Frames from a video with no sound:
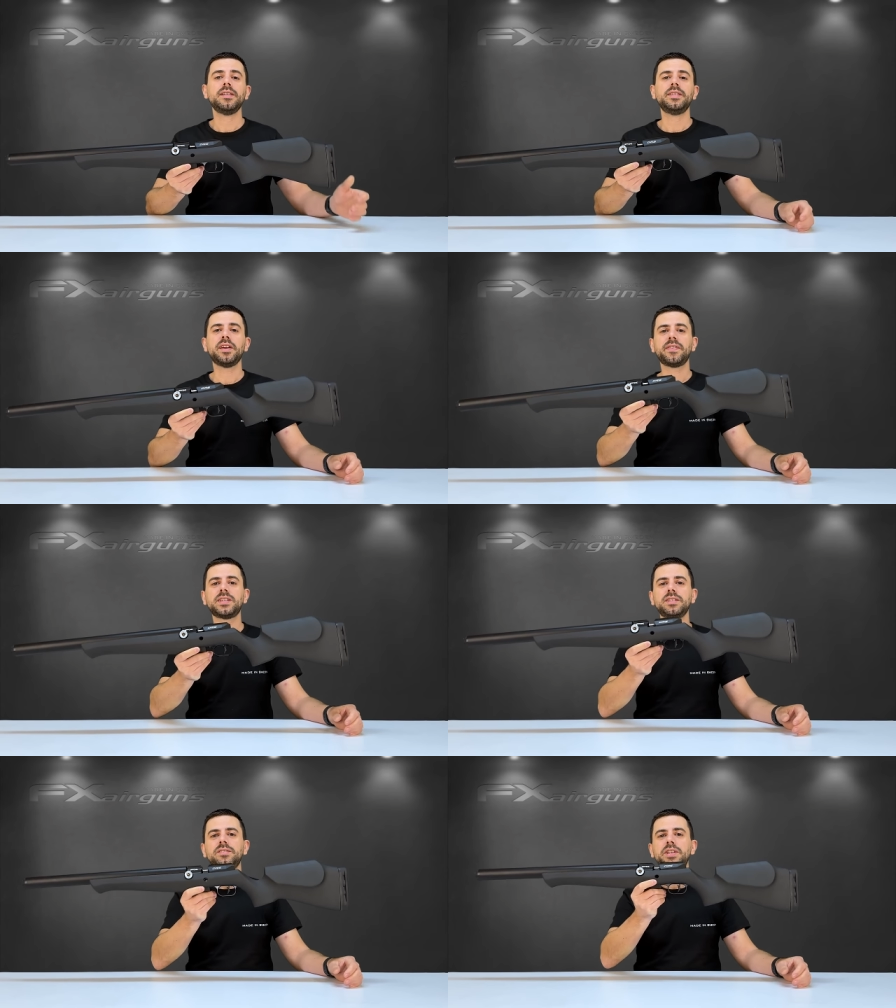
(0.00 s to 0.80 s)
The F
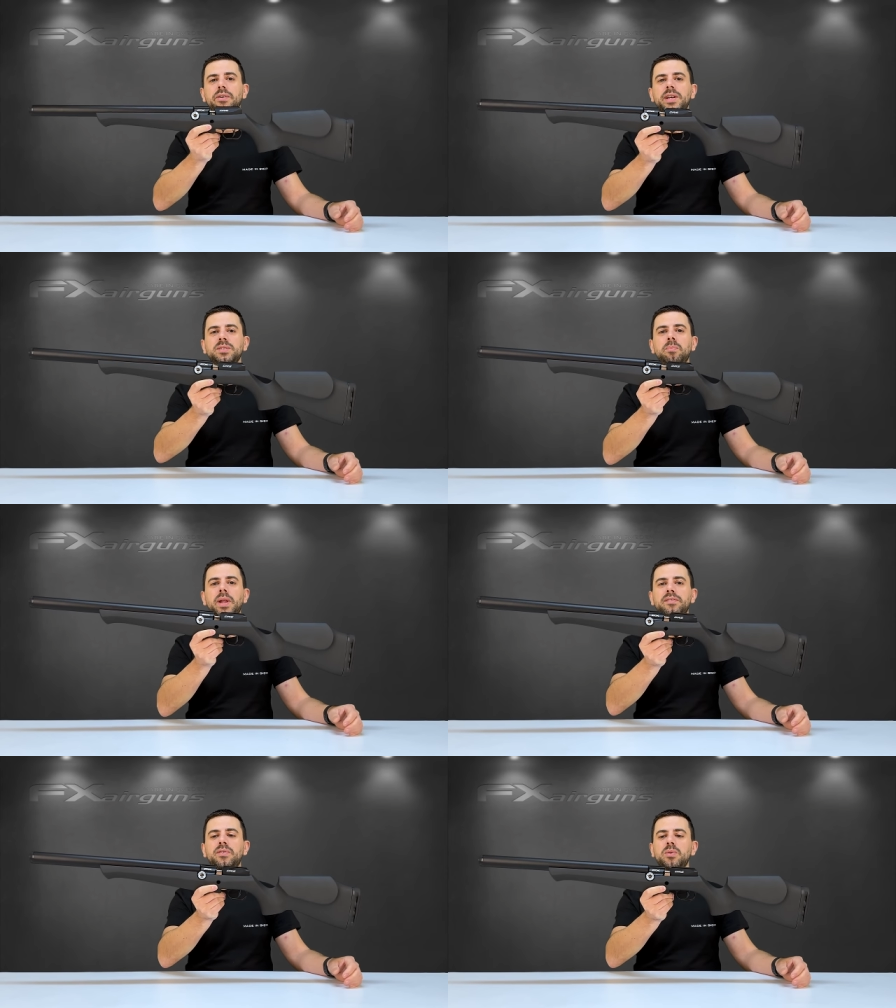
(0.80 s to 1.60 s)
X D R S
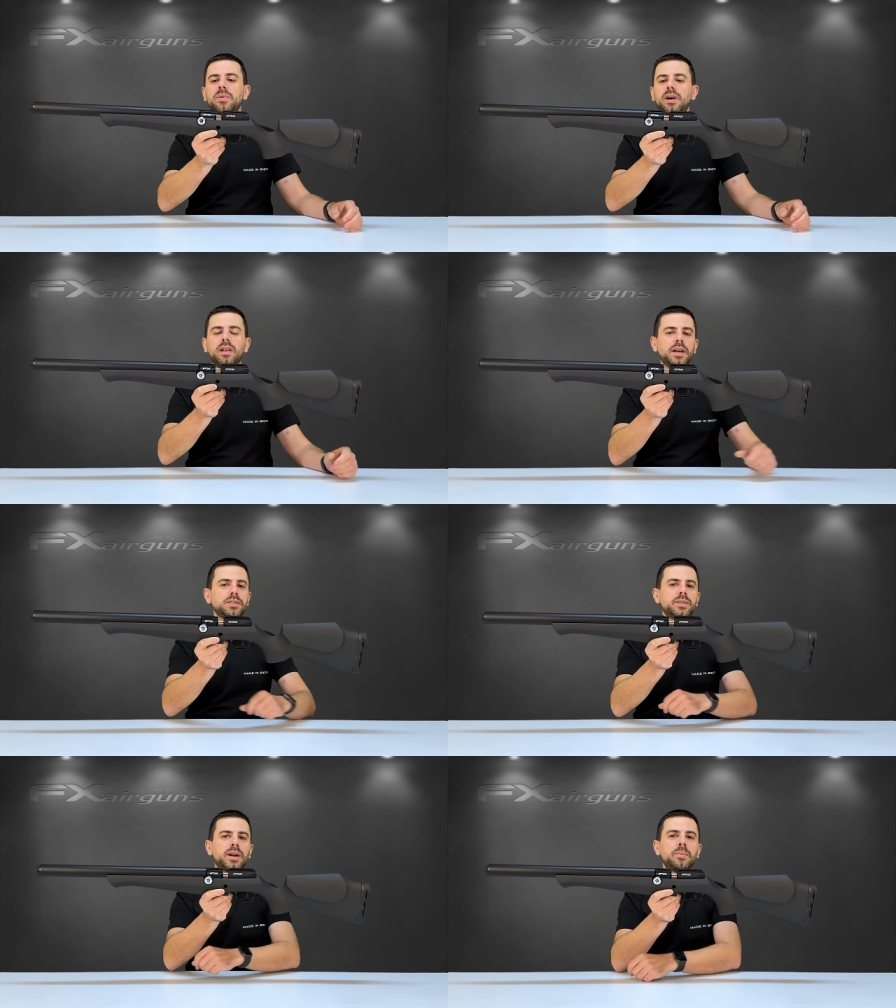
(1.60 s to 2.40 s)
platform, a lot
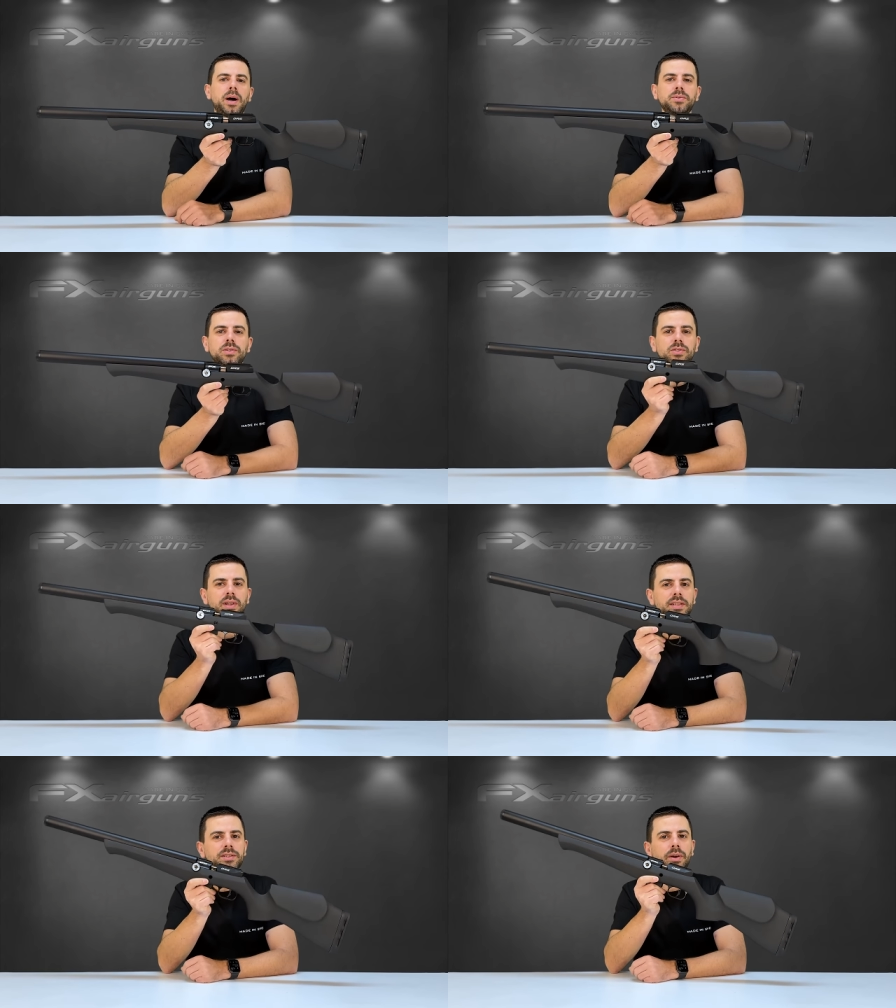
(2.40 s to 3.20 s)
to talk about, so
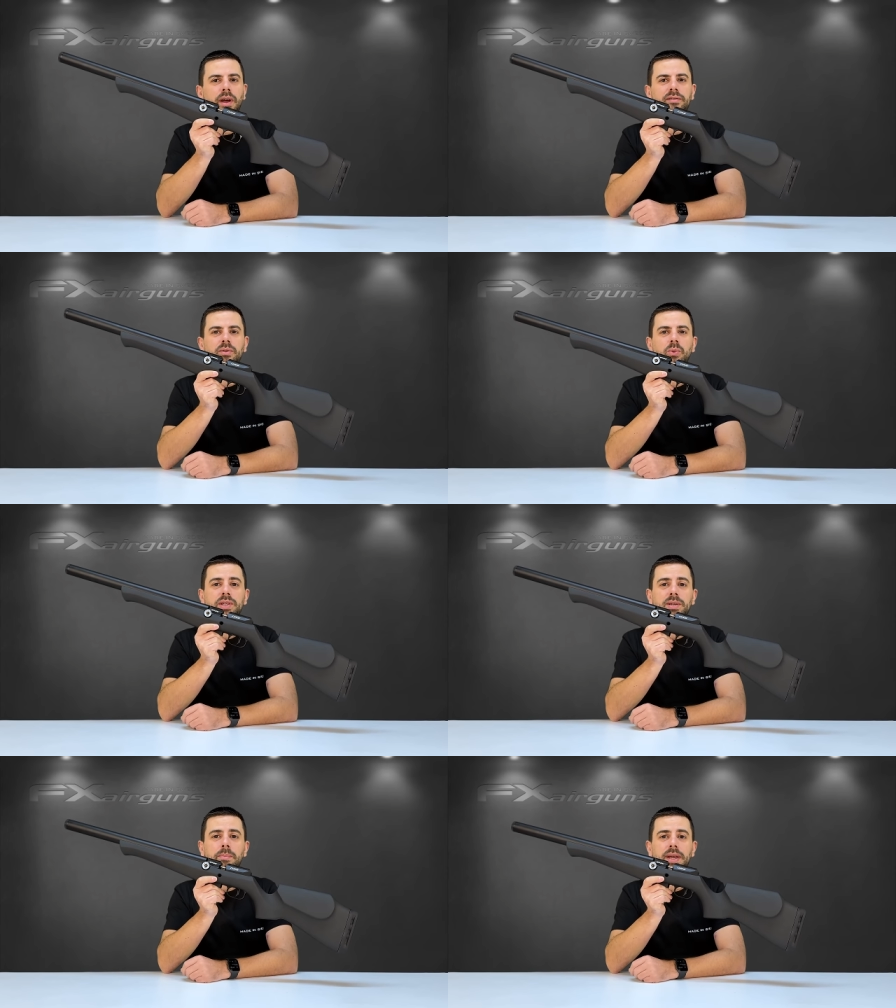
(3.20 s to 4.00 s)
let's start off
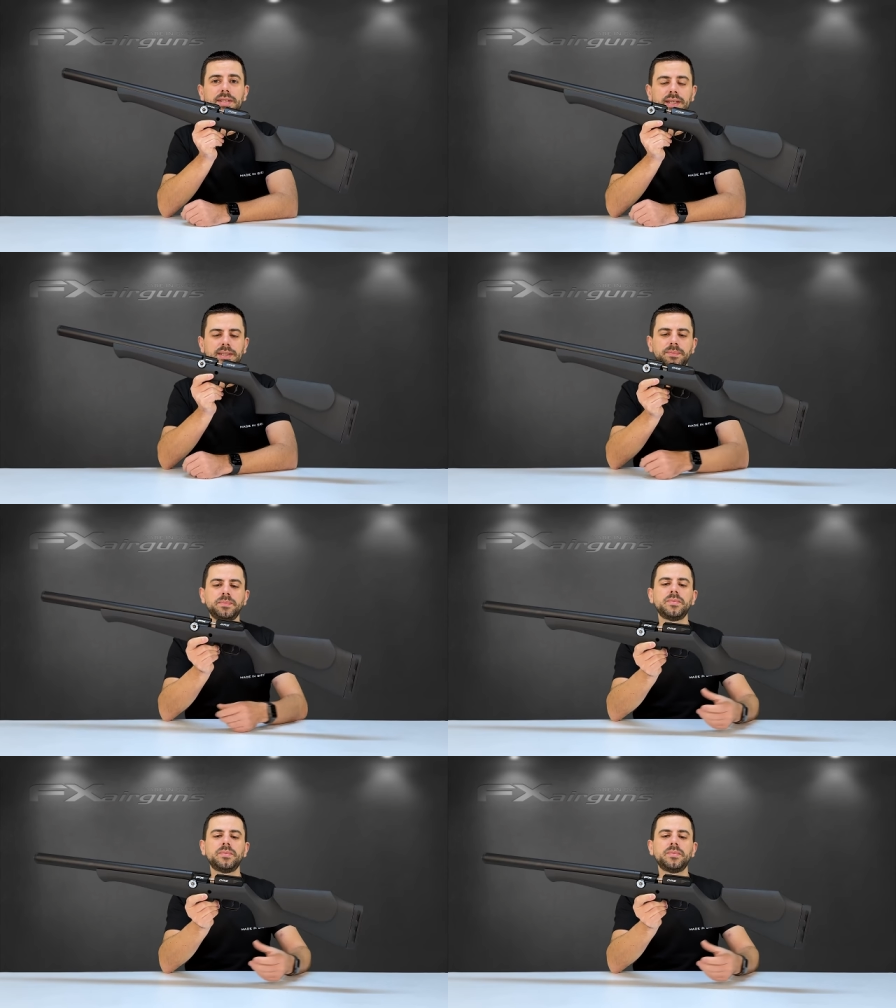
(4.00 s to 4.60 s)
with some basics.